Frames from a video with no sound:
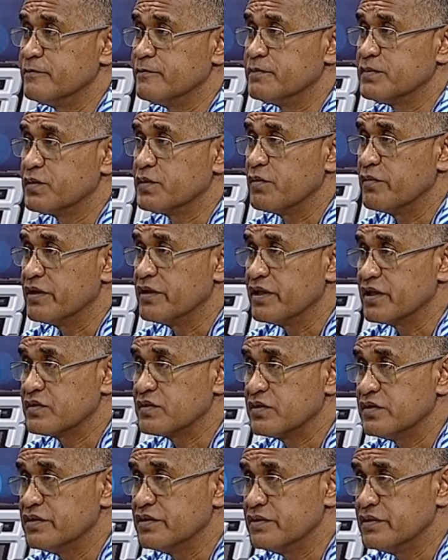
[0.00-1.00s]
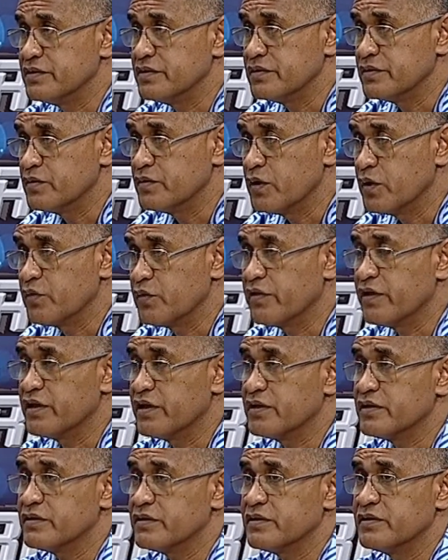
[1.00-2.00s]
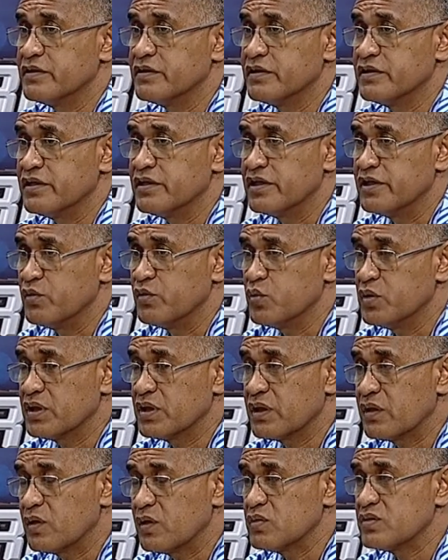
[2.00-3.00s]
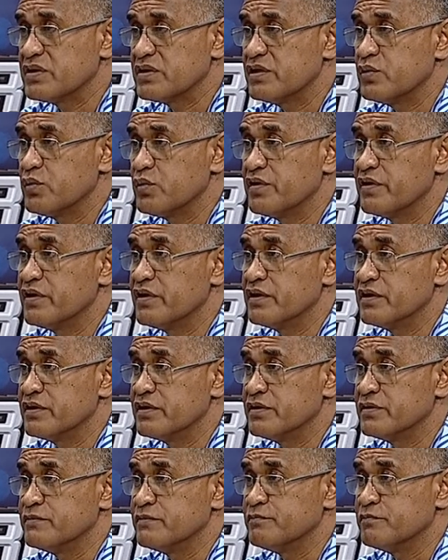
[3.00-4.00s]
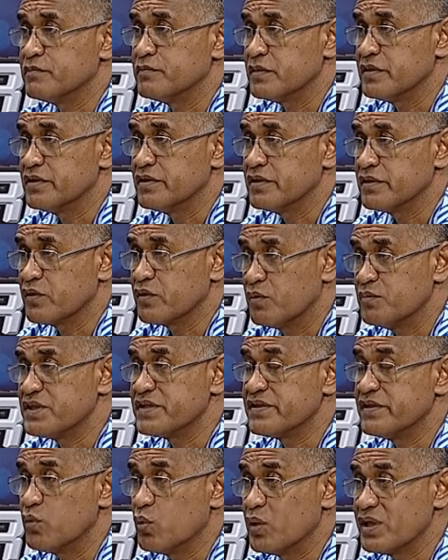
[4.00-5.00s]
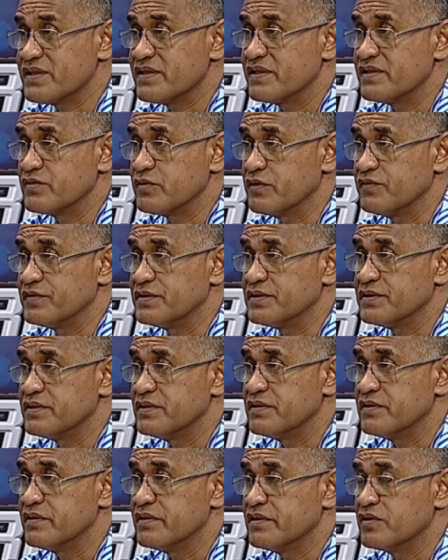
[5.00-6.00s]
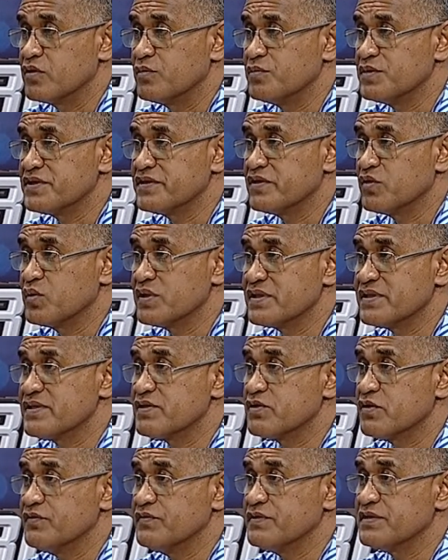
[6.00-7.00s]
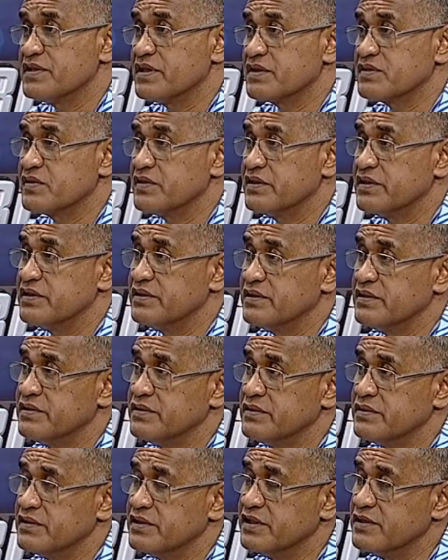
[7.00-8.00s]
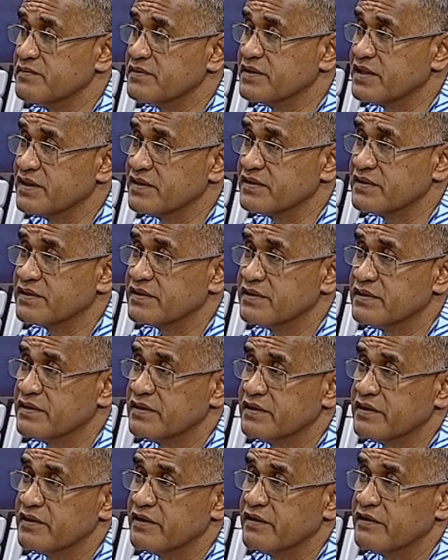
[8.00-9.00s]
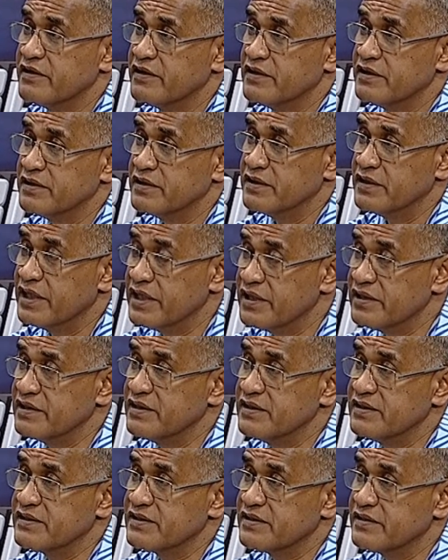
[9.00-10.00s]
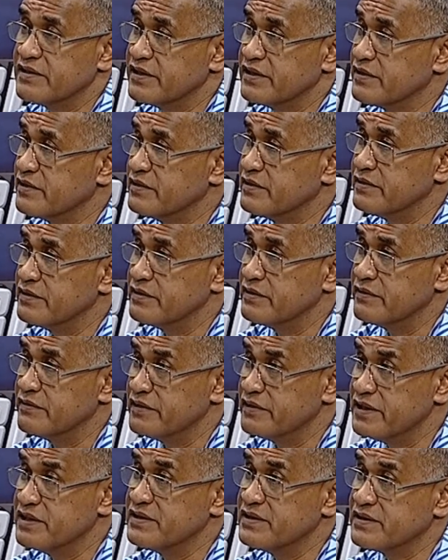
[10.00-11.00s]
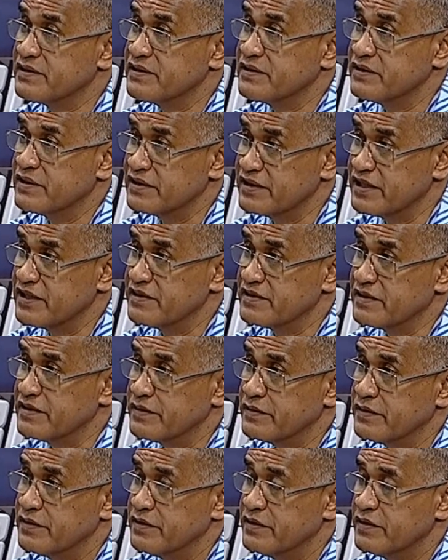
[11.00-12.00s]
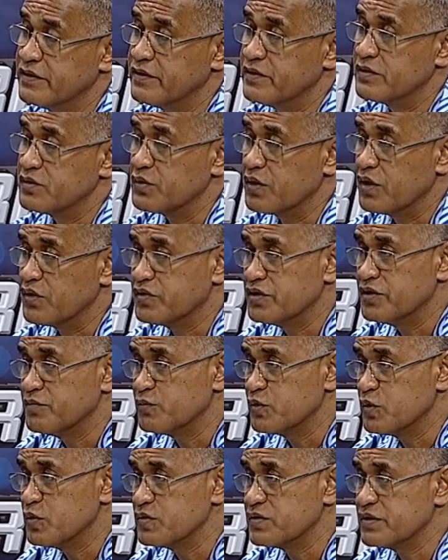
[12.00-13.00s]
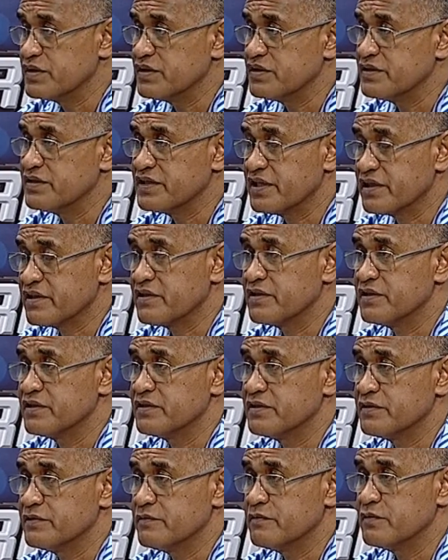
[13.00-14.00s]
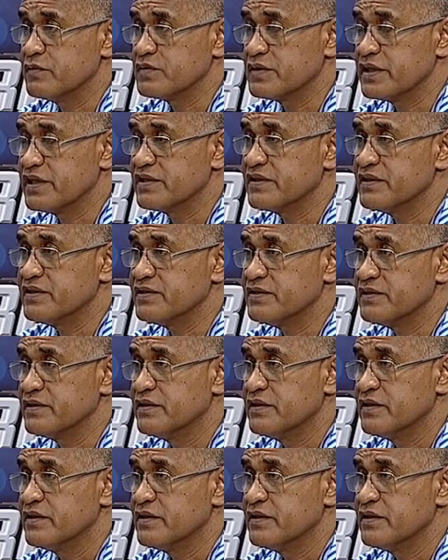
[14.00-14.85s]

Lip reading: So they actually go out there and work closely with the Commissioner Western's office. The Commissioner Western's office actually gives us the areas that needs attention. So our team goes there, check those areas,